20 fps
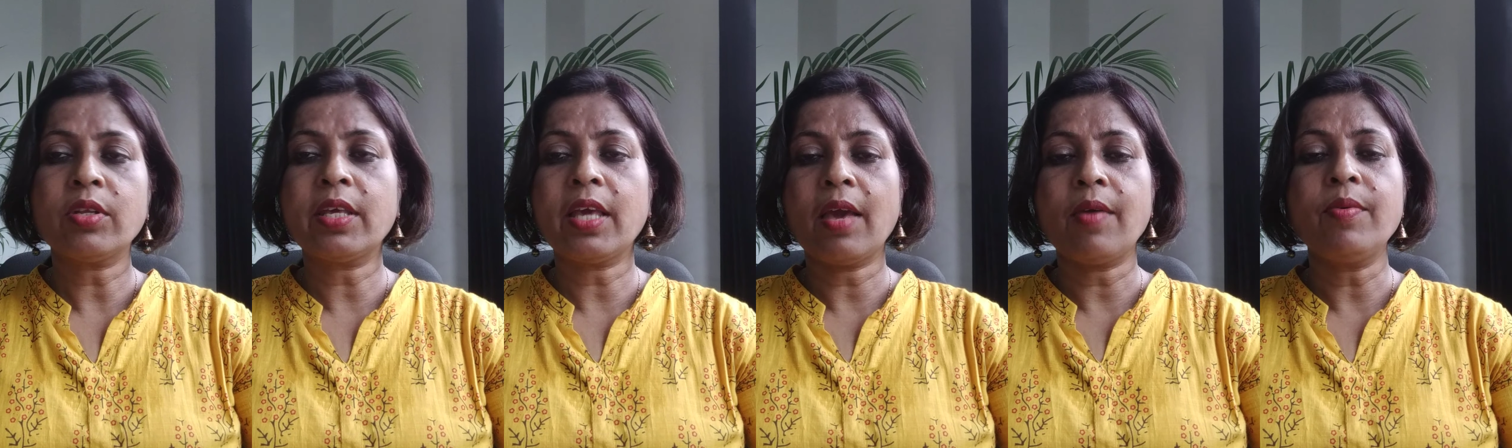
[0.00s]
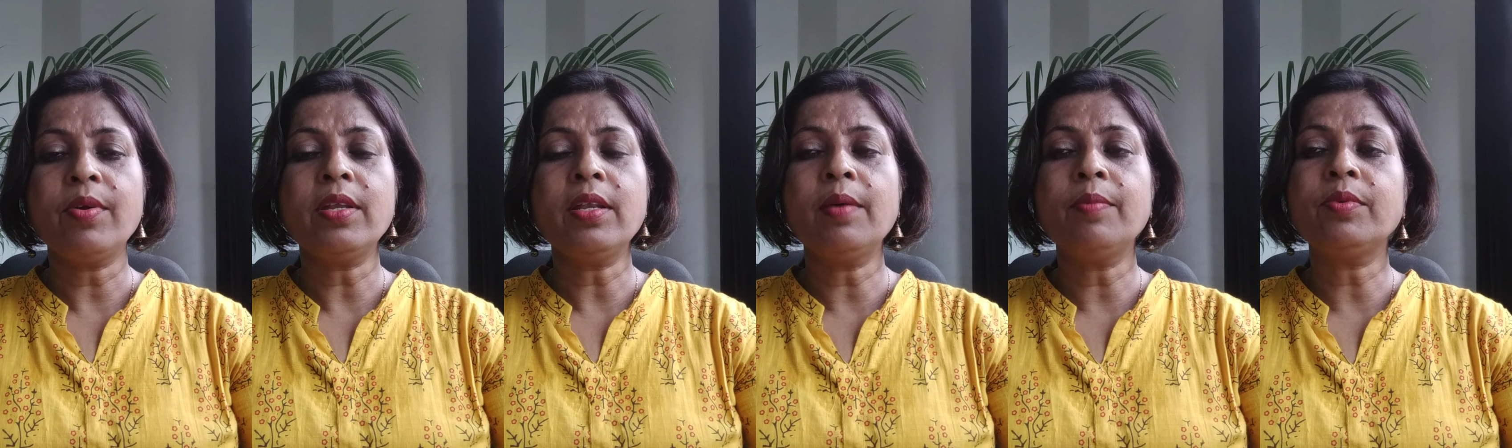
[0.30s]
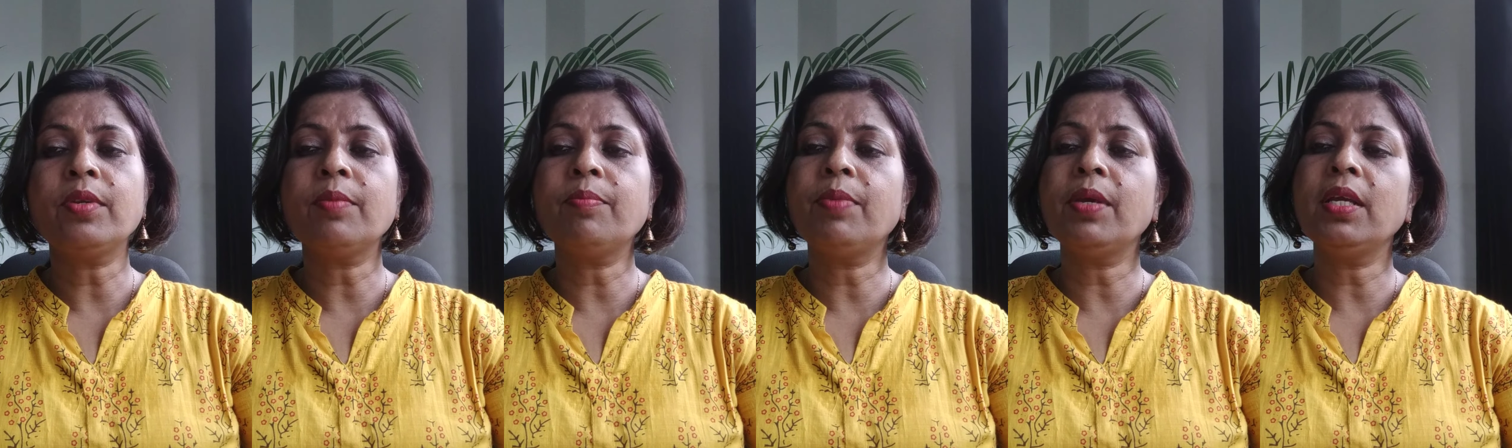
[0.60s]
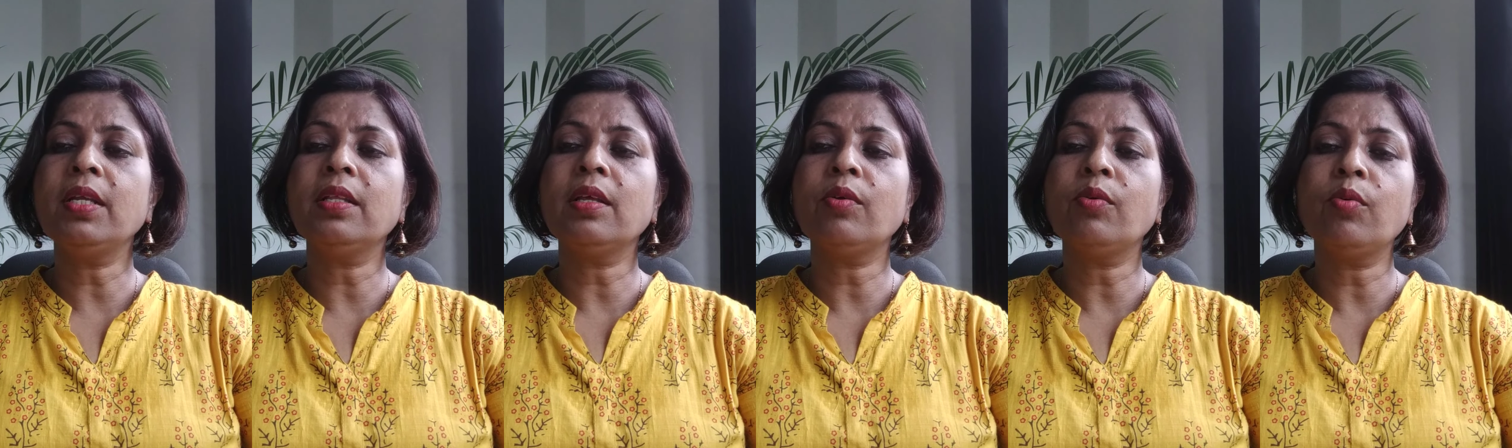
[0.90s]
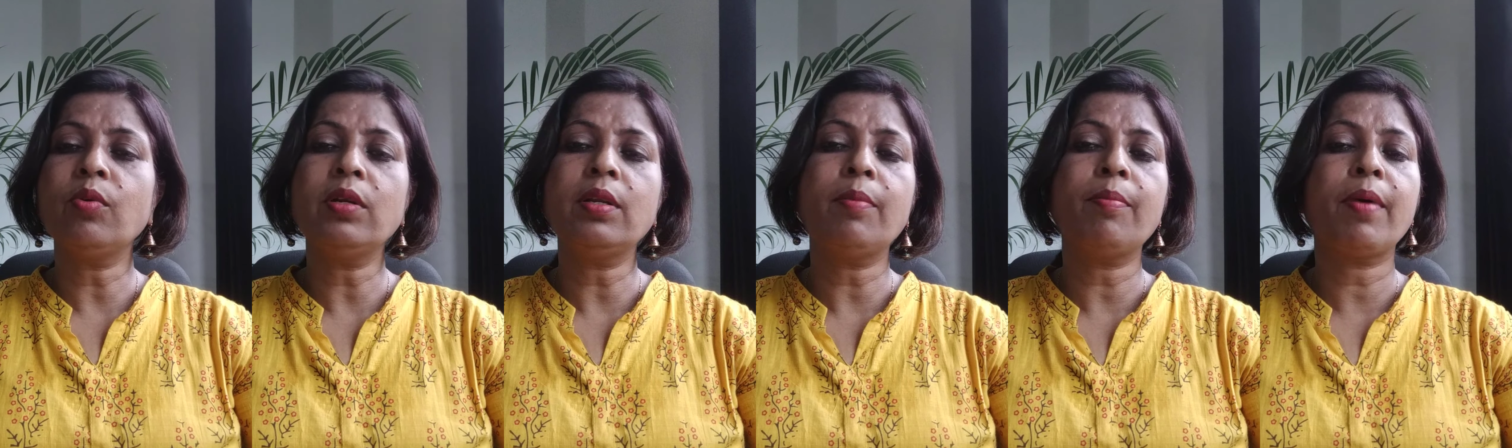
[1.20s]
caveat emptor being the
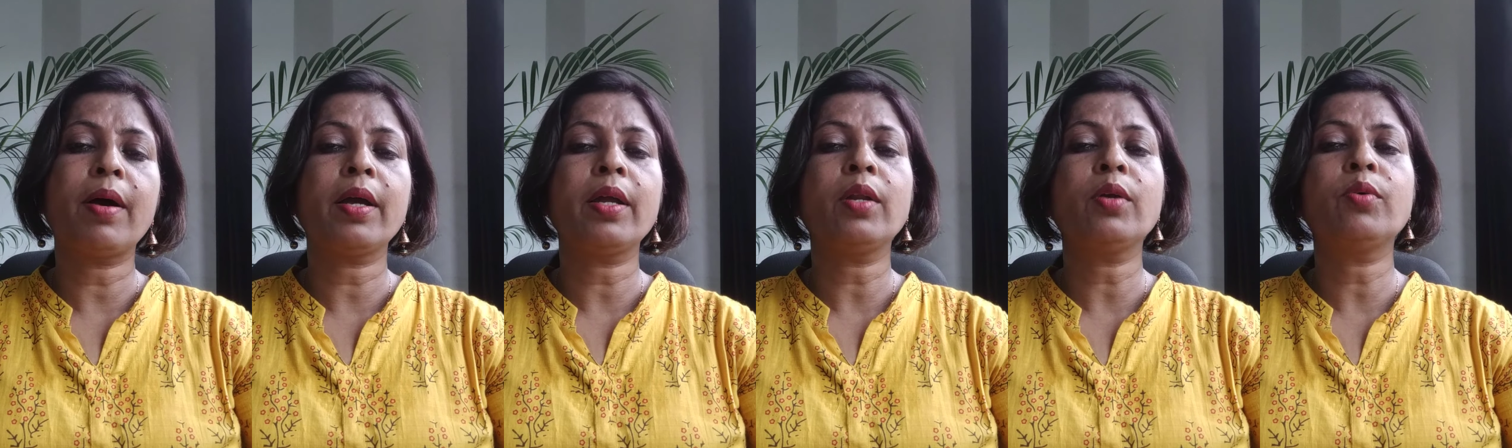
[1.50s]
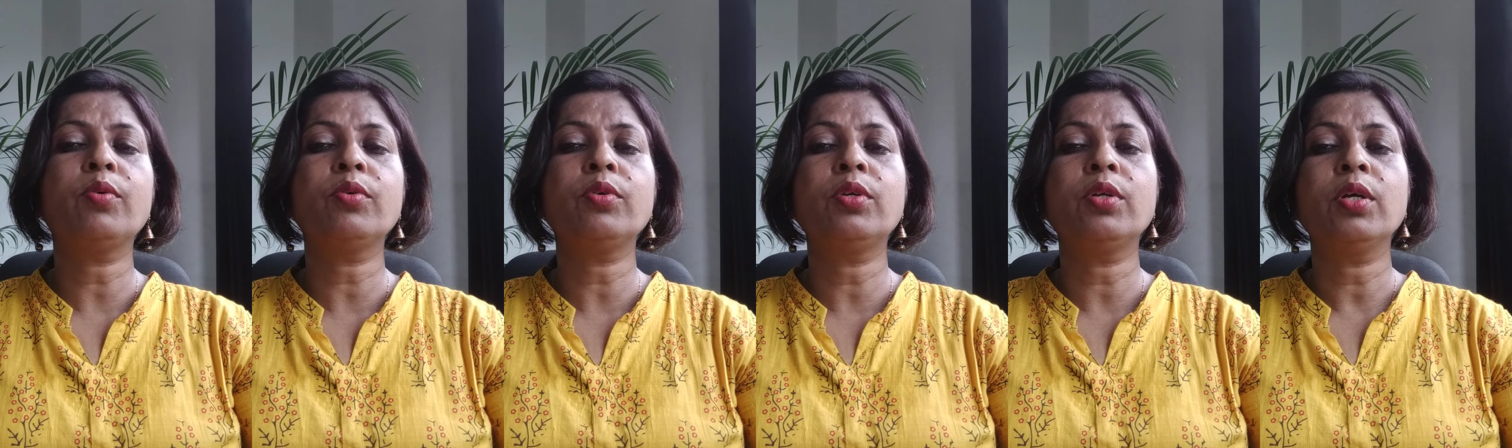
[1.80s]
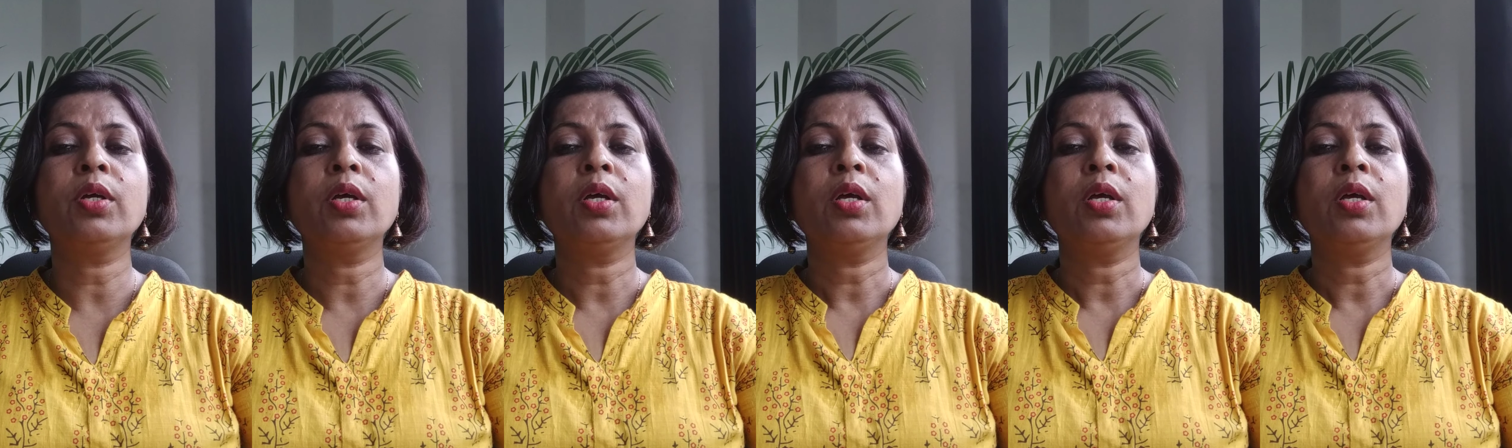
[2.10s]
rule, the buyer could